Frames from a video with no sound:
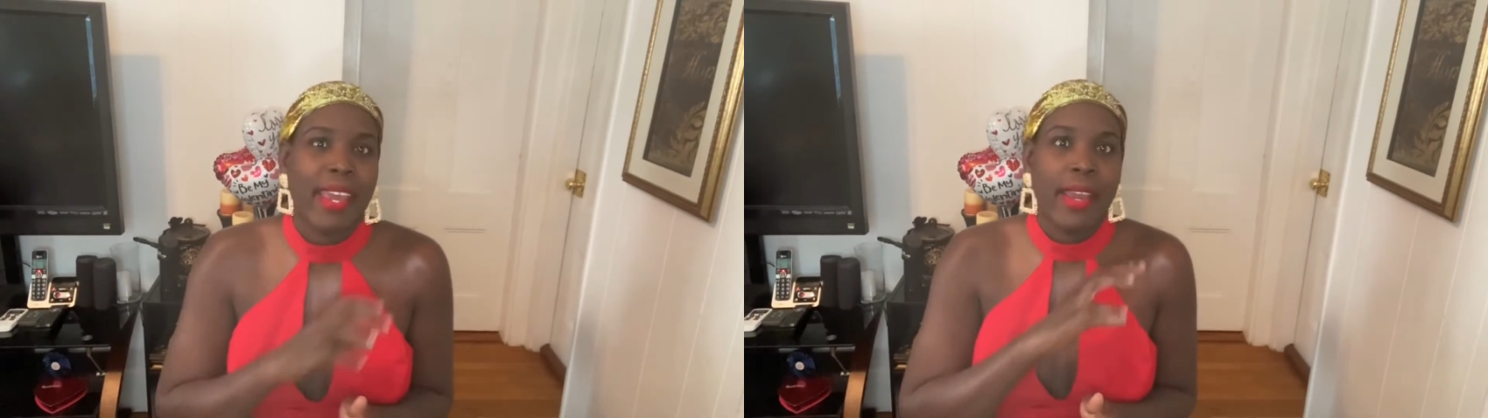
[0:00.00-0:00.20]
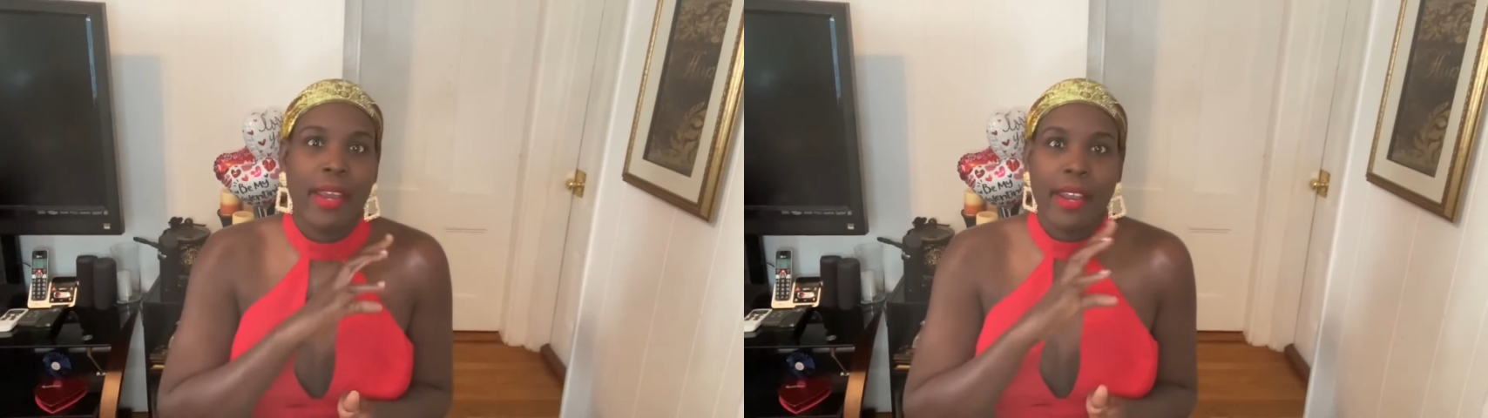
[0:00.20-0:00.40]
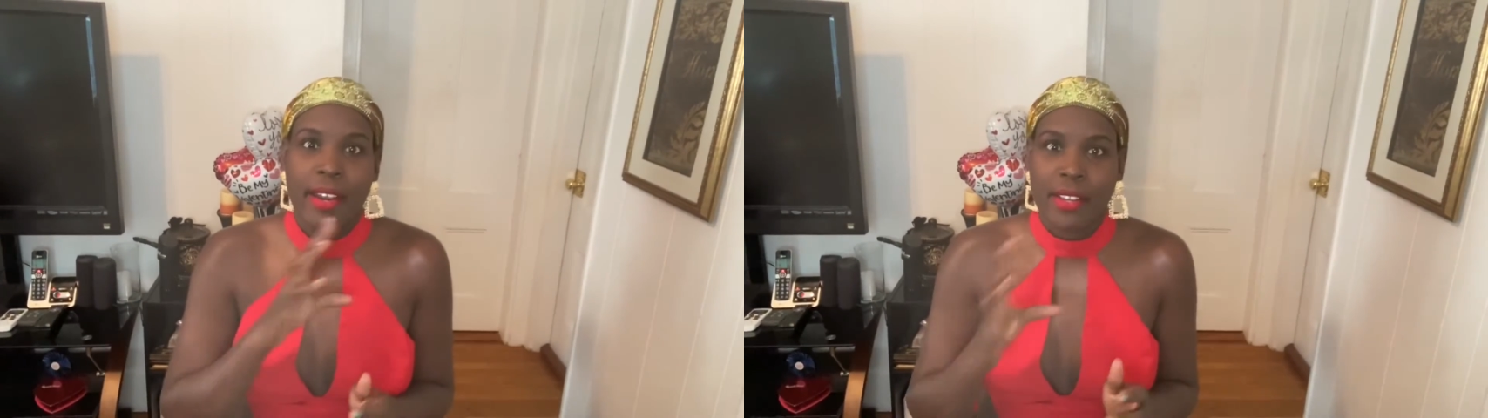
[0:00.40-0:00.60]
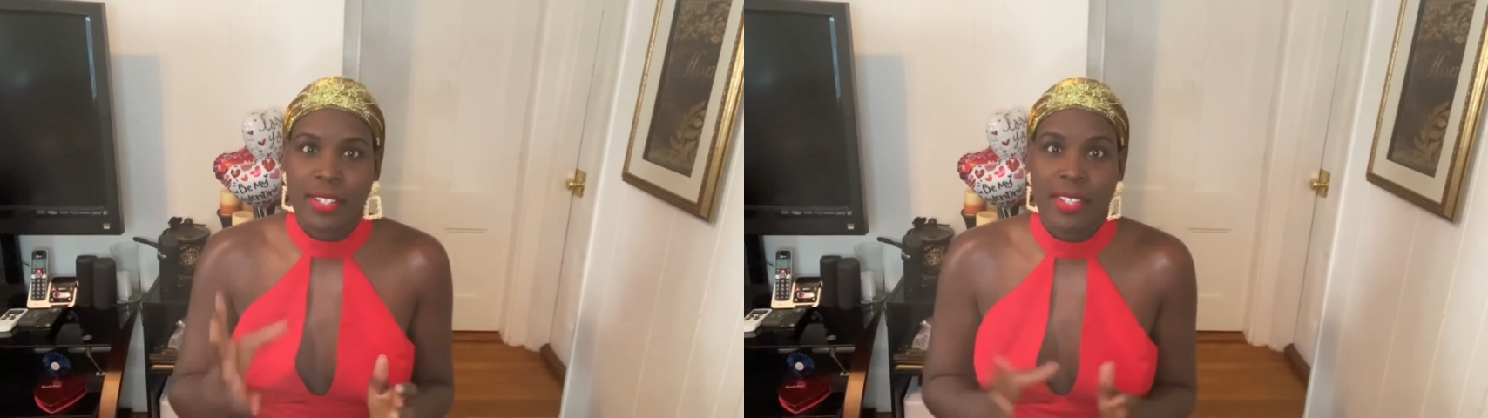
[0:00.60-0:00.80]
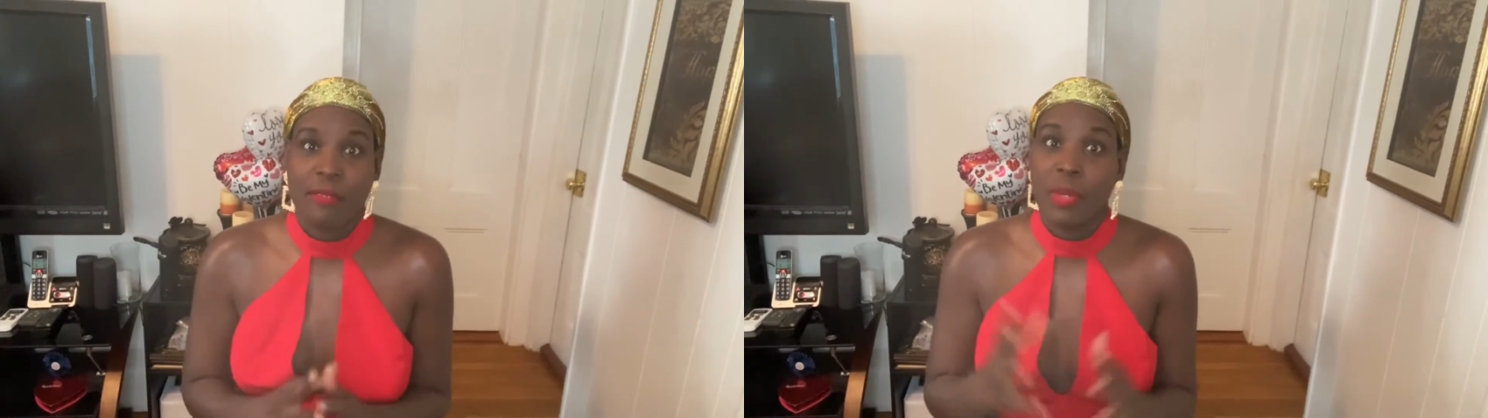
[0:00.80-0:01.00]

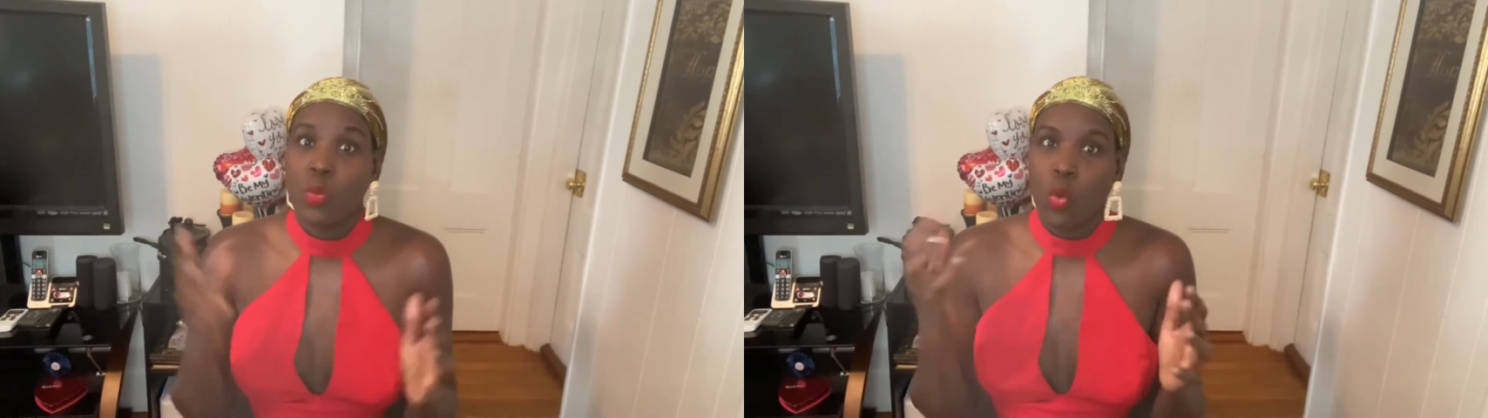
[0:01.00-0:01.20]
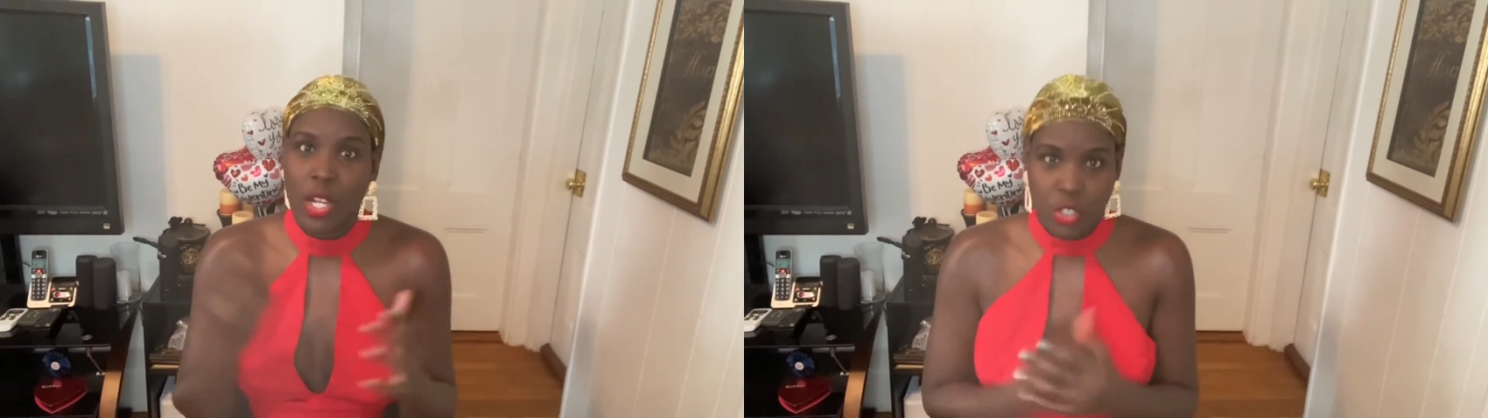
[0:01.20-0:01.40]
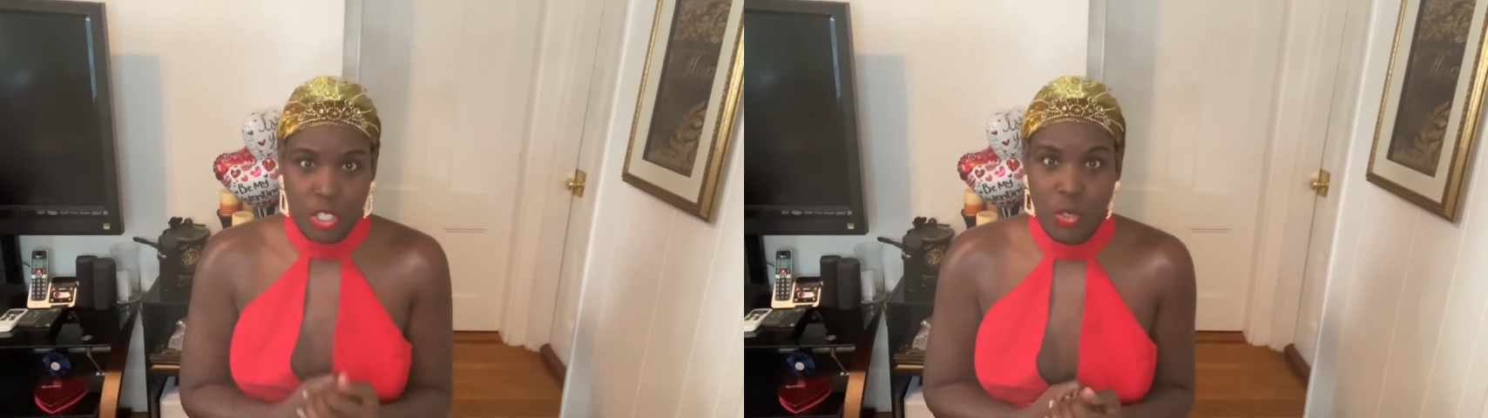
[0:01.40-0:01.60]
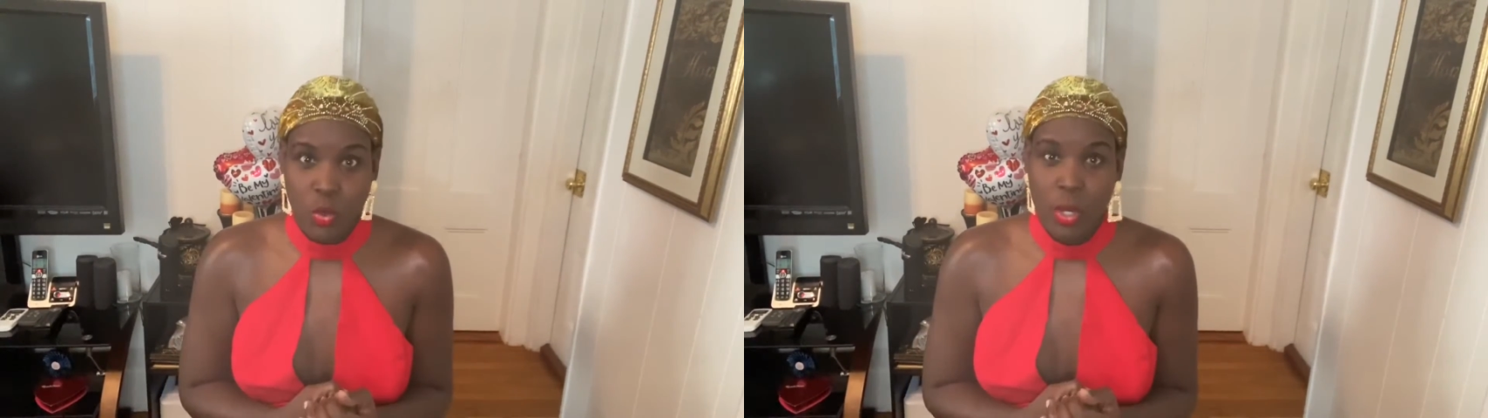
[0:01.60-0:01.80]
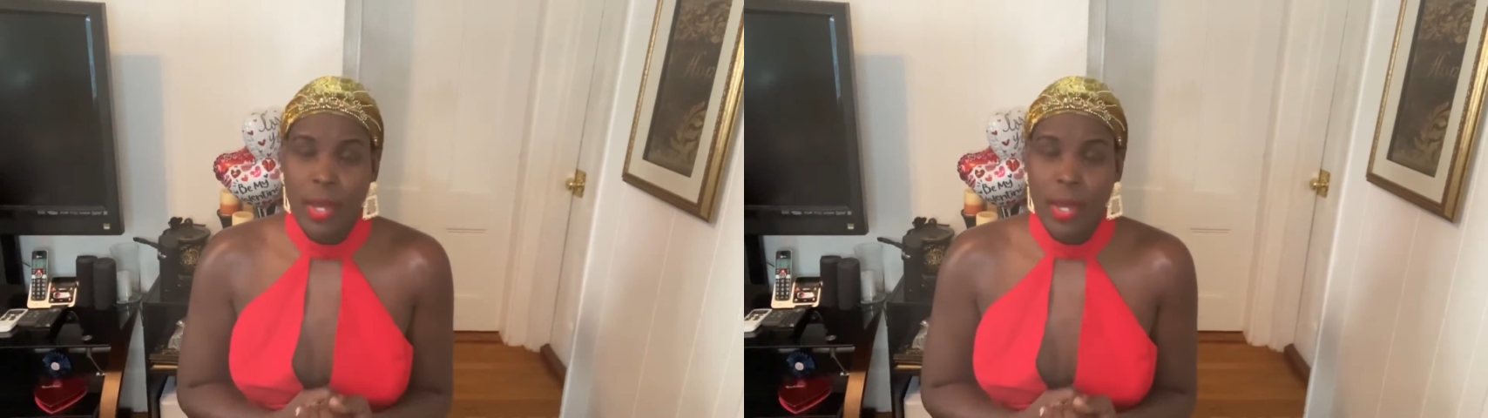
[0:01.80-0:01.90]
years they've been watching you.